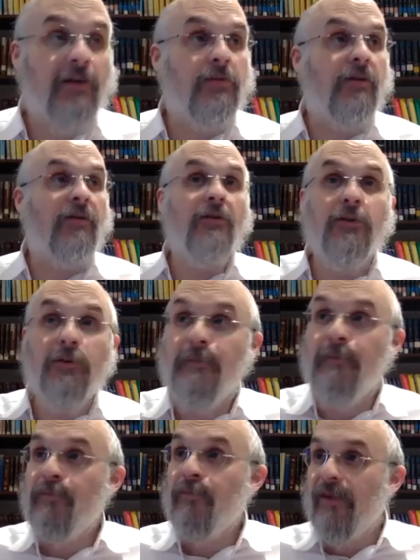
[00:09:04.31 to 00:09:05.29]
Number
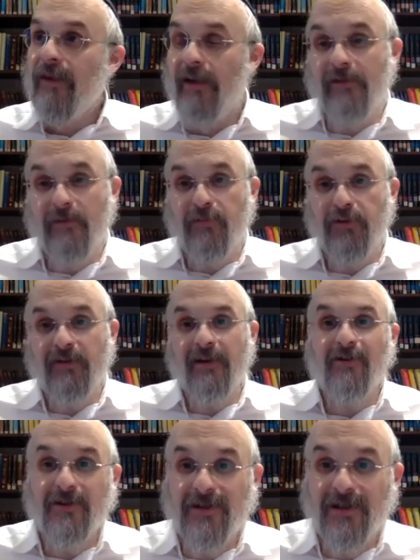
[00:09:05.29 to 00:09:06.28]
two, if you put
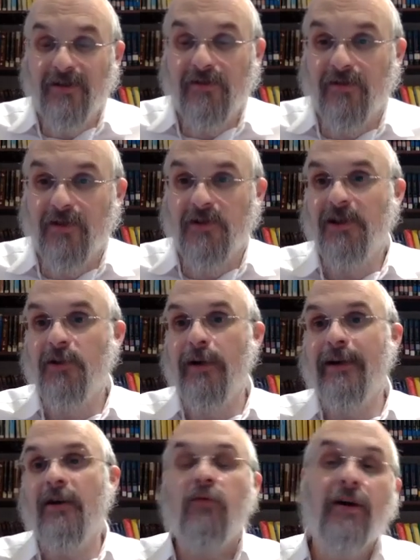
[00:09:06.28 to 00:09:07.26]
together a siddur, you're also going to
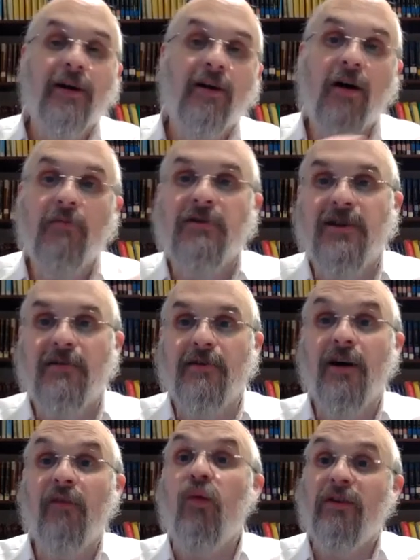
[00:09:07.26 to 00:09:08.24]
write a running
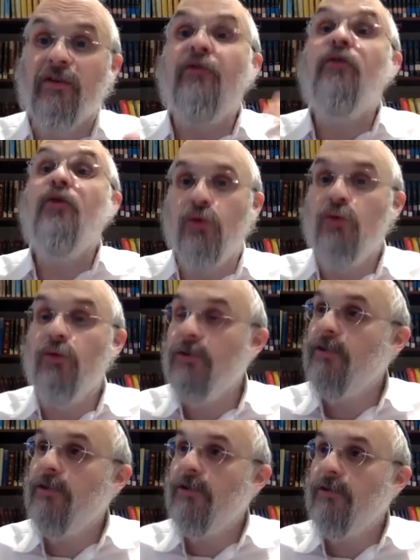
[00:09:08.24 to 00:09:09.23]
commentary of what to do
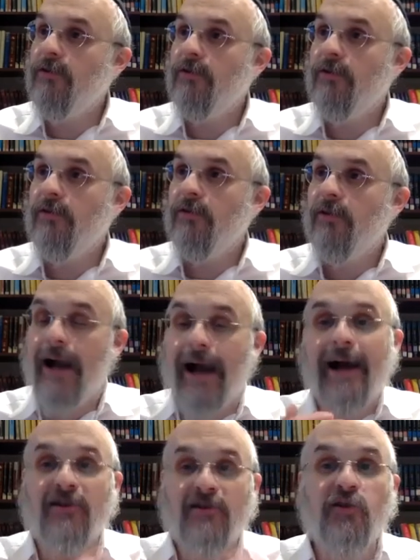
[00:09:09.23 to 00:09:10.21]

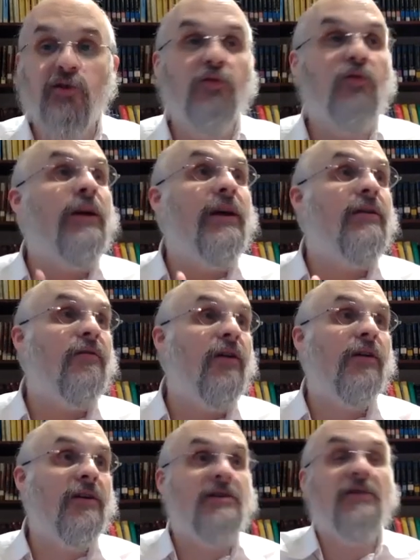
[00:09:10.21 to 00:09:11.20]
as you read the
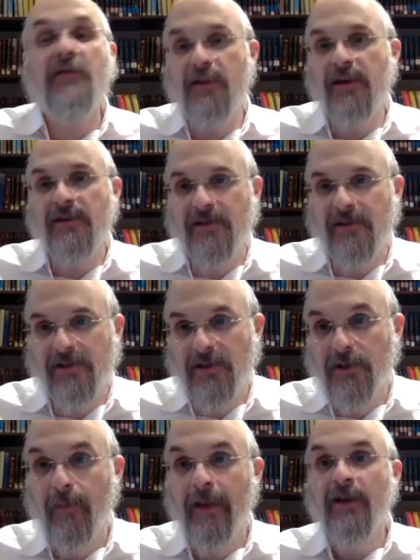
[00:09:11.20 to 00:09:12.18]
various different things in the
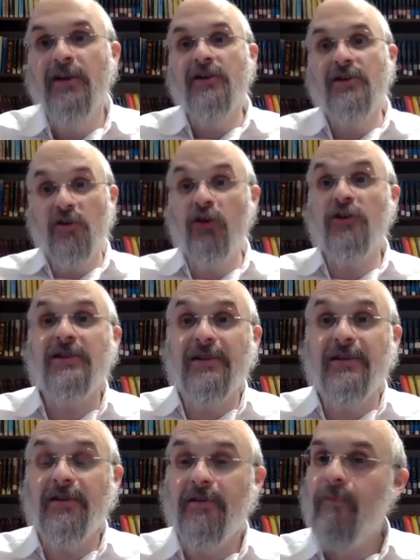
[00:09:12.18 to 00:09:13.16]
siddur. So a good
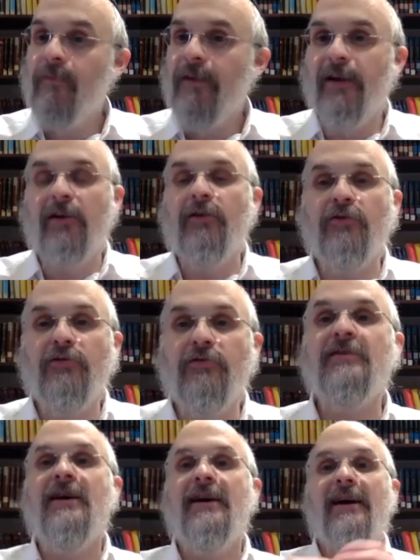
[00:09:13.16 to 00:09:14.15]
siddur
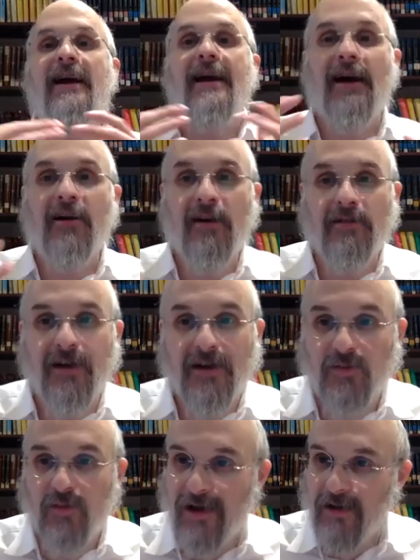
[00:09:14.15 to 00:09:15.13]
includes a Haggadah
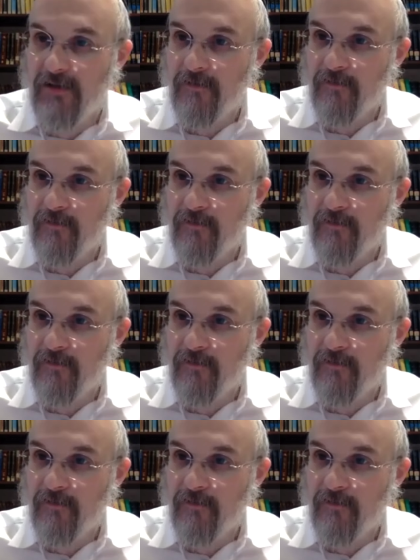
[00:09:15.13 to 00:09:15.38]
as well.